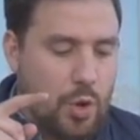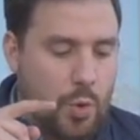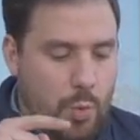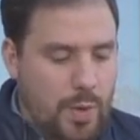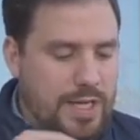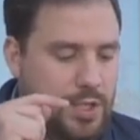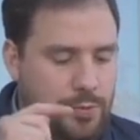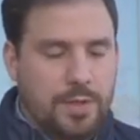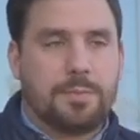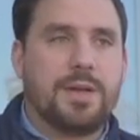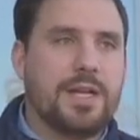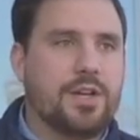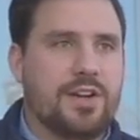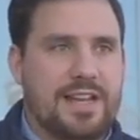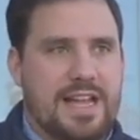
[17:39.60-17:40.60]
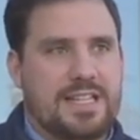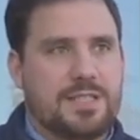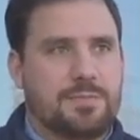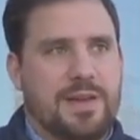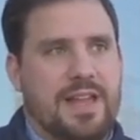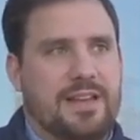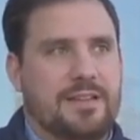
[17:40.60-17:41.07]
Which will be your next
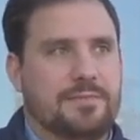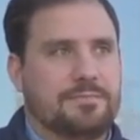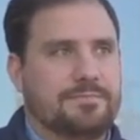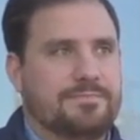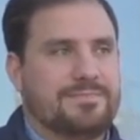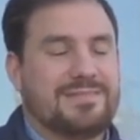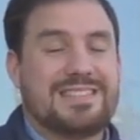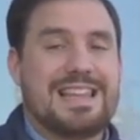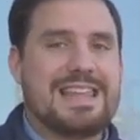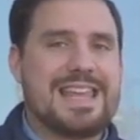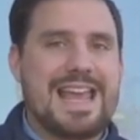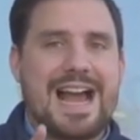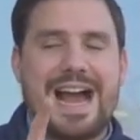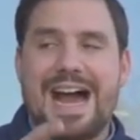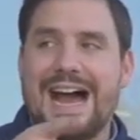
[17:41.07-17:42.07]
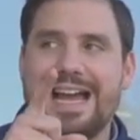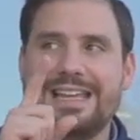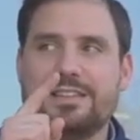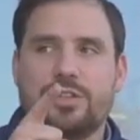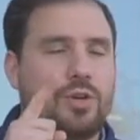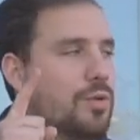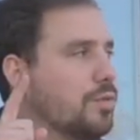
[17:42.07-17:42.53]
pen? I
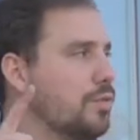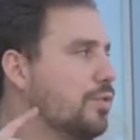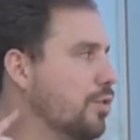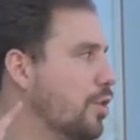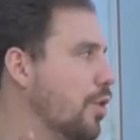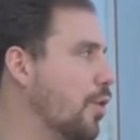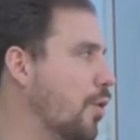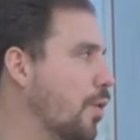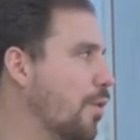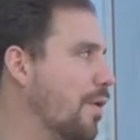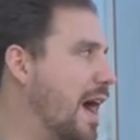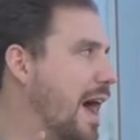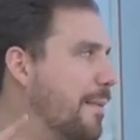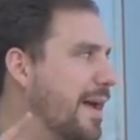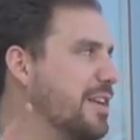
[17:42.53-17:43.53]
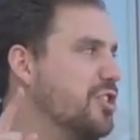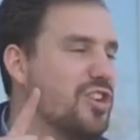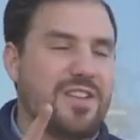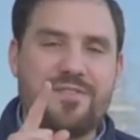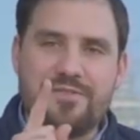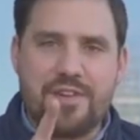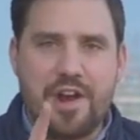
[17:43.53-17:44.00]
don't know. I'm actually
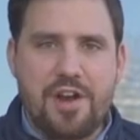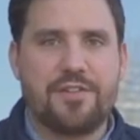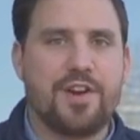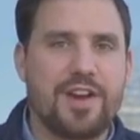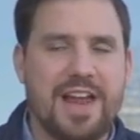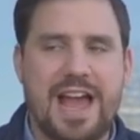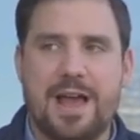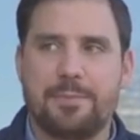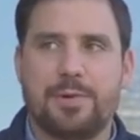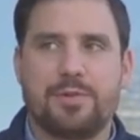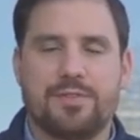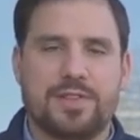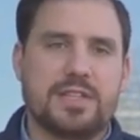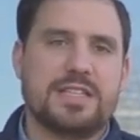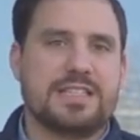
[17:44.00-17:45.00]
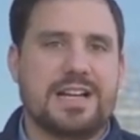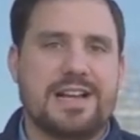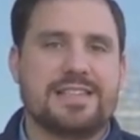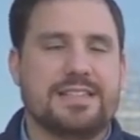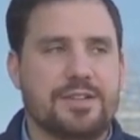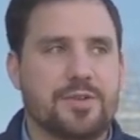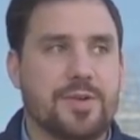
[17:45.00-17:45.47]
very, very happy with the design
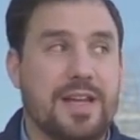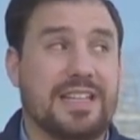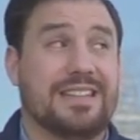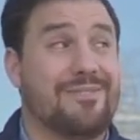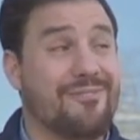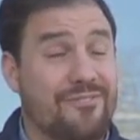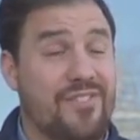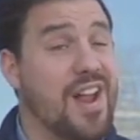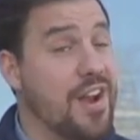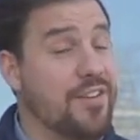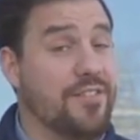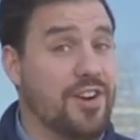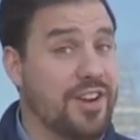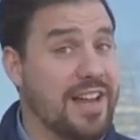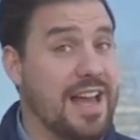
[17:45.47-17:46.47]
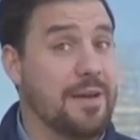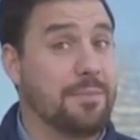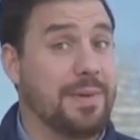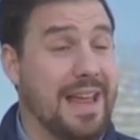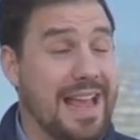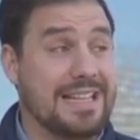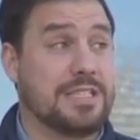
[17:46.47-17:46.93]
Zero 08. Very, very happy.
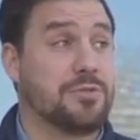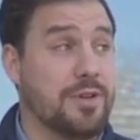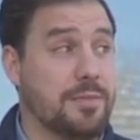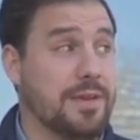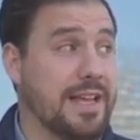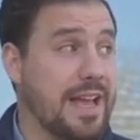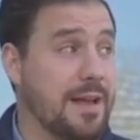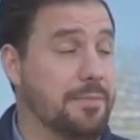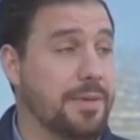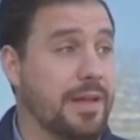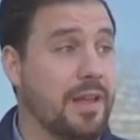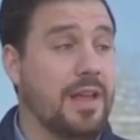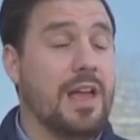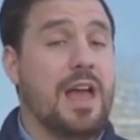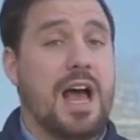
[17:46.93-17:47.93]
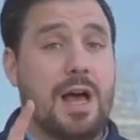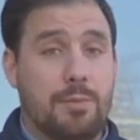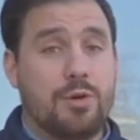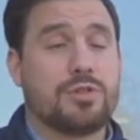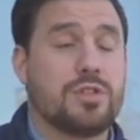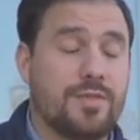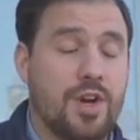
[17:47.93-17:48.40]
Extremely happy. I'm
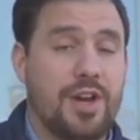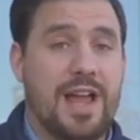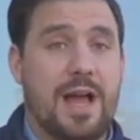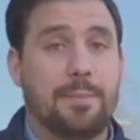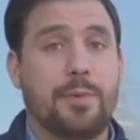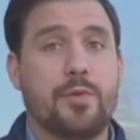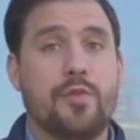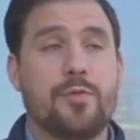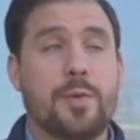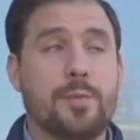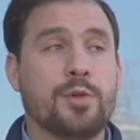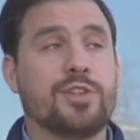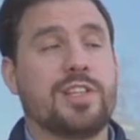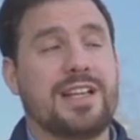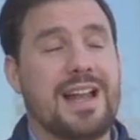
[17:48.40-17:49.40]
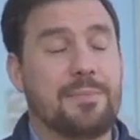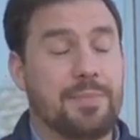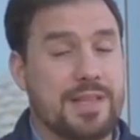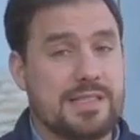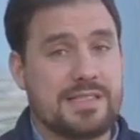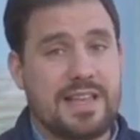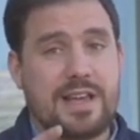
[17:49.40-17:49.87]
also very happy with the
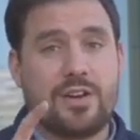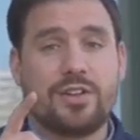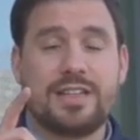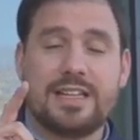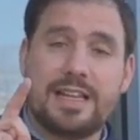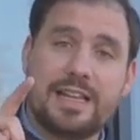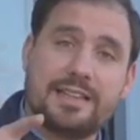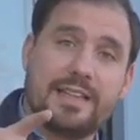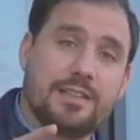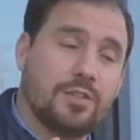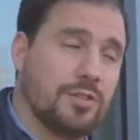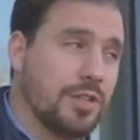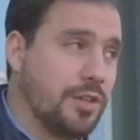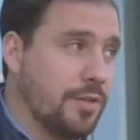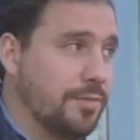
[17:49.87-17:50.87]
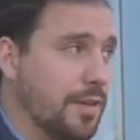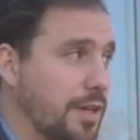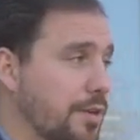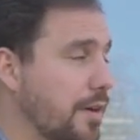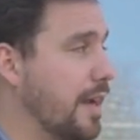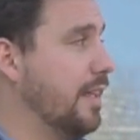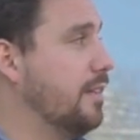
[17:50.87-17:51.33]
Montegrappa Zero that I did on the
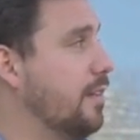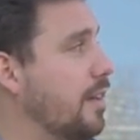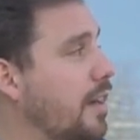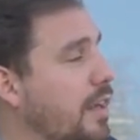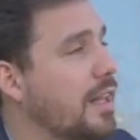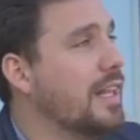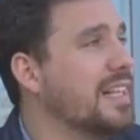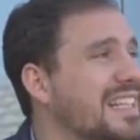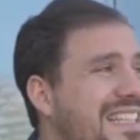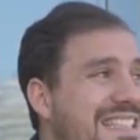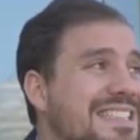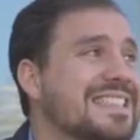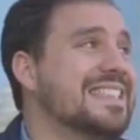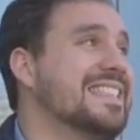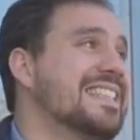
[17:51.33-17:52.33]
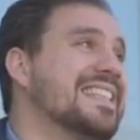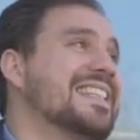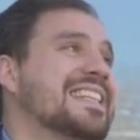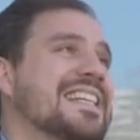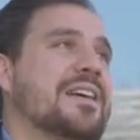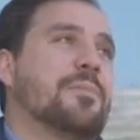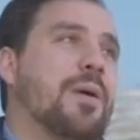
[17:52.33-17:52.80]
configurator.
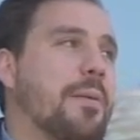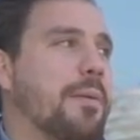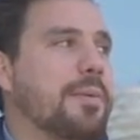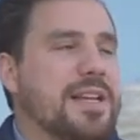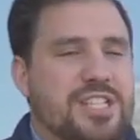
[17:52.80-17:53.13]
Probably